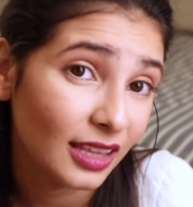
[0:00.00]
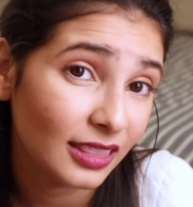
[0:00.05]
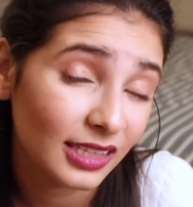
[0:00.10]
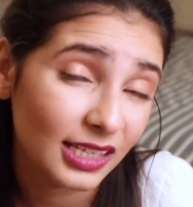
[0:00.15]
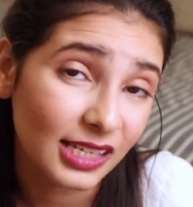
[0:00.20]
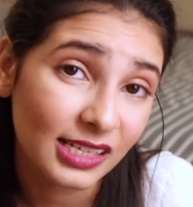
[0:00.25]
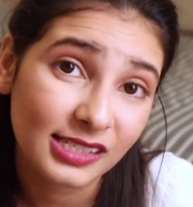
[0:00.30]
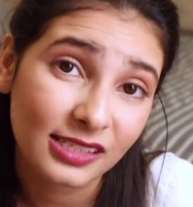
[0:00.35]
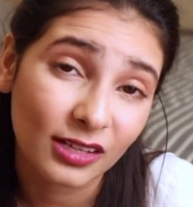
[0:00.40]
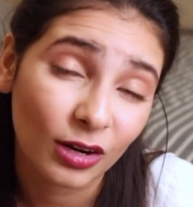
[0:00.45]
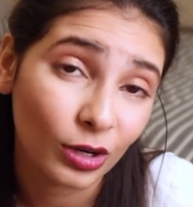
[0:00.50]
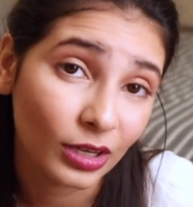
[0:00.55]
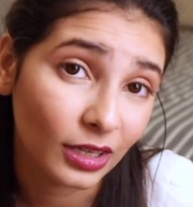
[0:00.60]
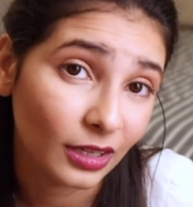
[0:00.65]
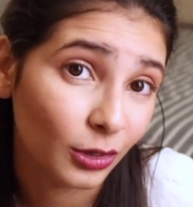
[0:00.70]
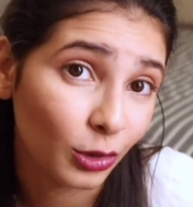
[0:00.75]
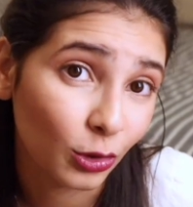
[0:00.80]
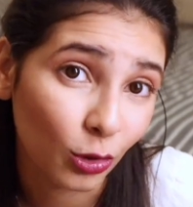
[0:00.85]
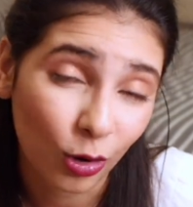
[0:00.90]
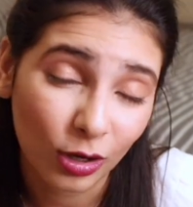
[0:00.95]
these are
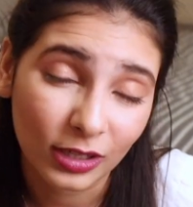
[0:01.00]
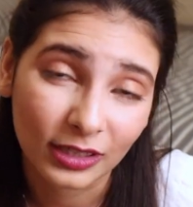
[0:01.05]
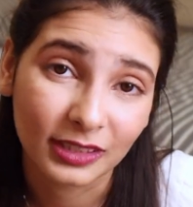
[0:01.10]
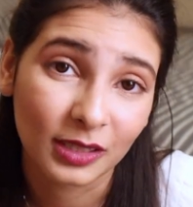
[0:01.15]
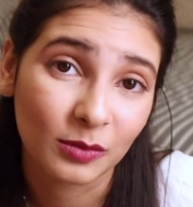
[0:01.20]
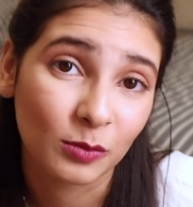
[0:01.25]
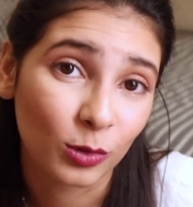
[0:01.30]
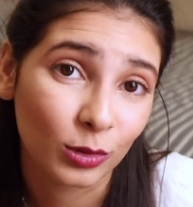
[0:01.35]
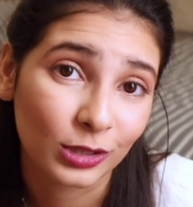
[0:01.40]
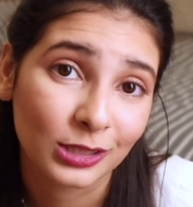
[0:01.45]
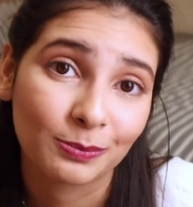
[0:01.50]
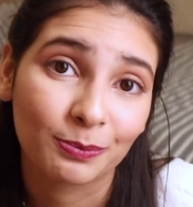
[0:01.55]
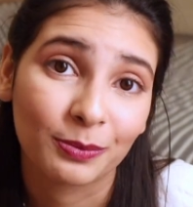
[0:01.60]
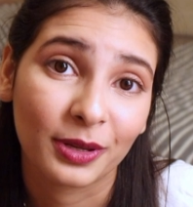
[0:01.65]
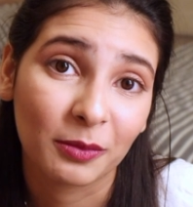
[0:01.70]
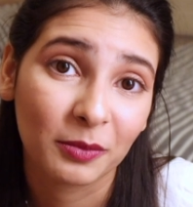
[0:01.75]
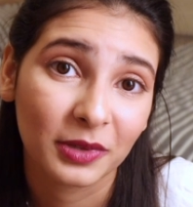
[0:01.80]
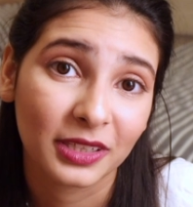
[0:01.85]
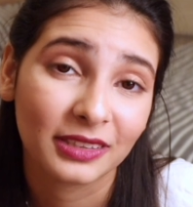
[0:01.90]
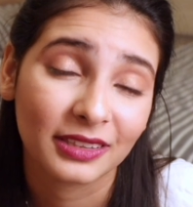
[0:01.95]
not the most
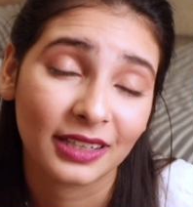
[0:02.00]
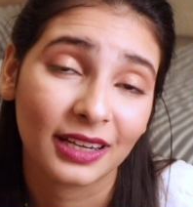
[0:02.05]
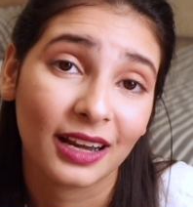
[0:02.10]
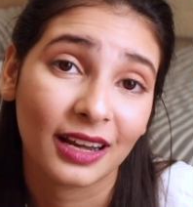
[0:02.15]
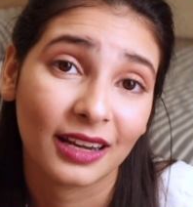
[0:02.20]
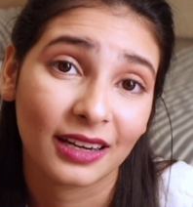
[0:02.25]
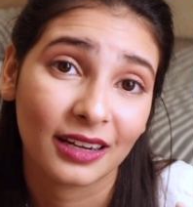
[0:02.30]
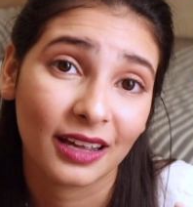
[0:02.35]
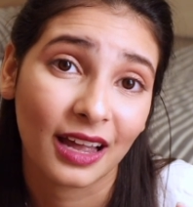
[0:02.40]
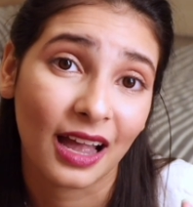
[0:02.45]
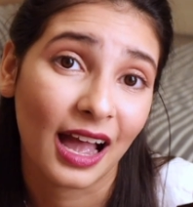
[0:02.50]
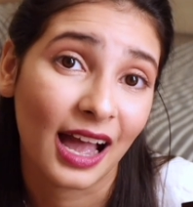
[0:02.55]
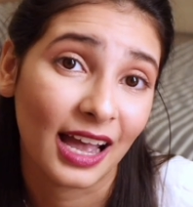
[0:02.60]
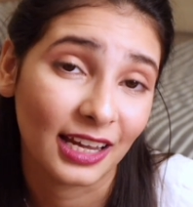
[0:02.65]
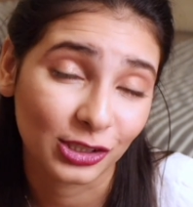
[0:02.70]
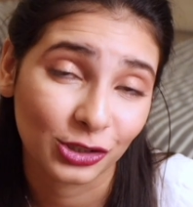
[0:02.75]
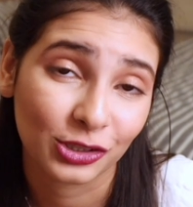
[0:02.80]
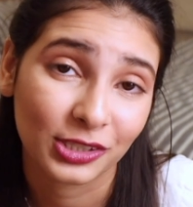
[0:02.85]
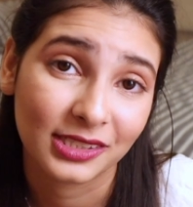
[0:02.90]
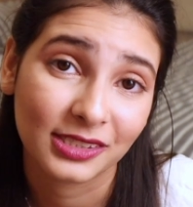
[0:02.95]
pigmented
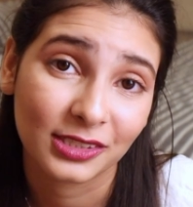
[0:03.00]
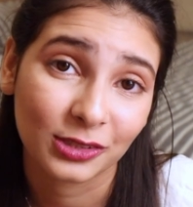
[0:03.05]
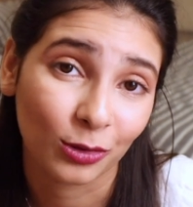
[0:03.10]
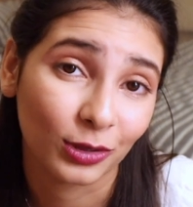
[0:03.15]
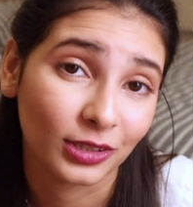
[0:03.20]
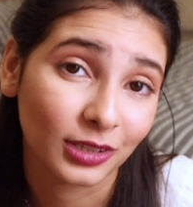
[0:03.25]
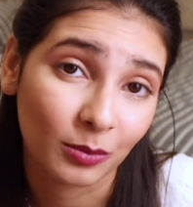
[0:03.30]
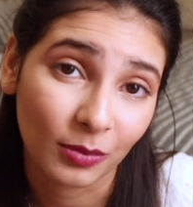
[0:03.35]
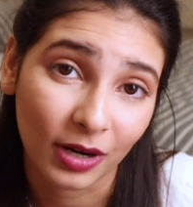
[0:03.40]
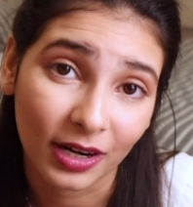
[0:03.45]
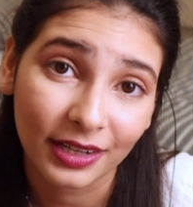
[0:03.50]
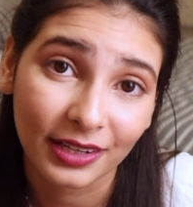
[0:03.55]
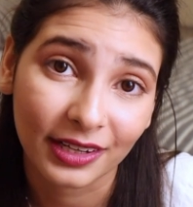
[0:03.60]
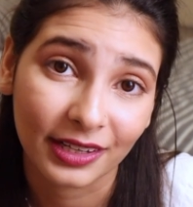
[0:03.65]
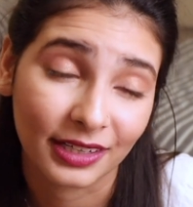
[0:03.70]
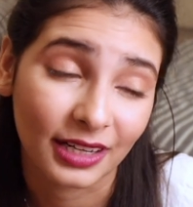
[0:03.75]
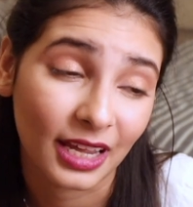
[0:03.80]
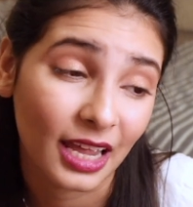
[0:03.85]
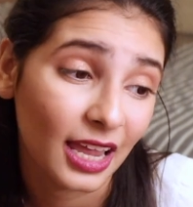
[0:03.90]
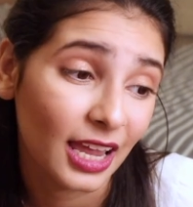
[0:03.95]
eye shades on the
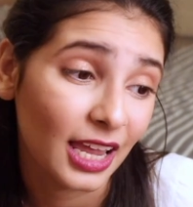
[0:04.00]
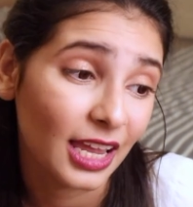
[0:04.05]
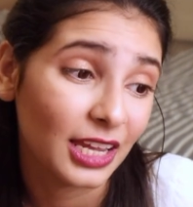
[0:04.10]
market.